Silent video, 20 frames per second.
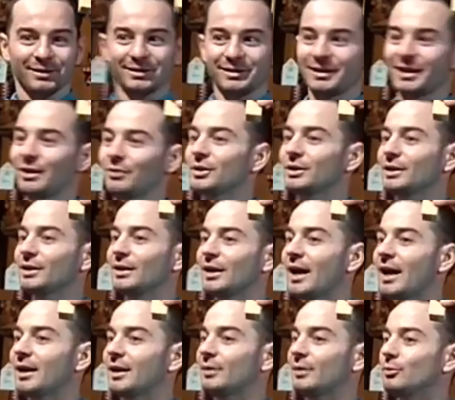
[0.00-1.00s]
They are working
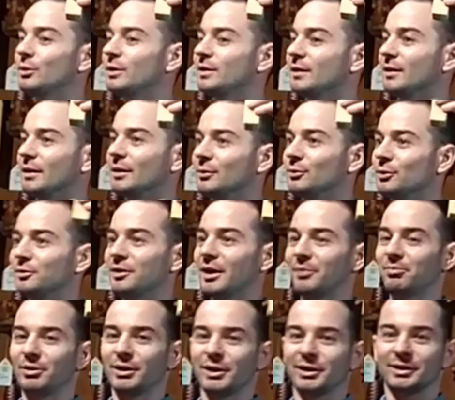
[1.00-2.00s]
like a whistler. When we
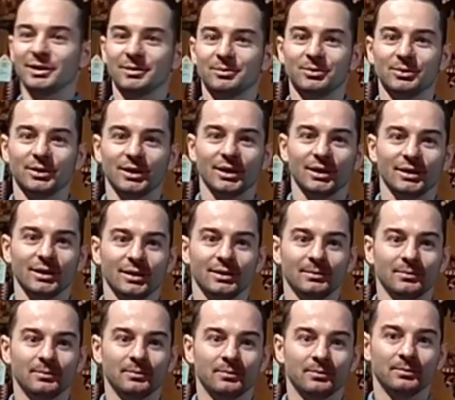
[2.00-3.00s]
are playing them
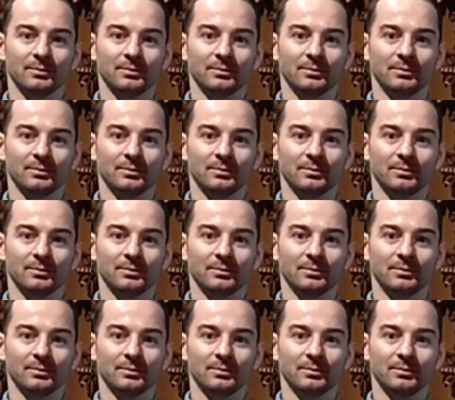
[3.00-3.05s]
together,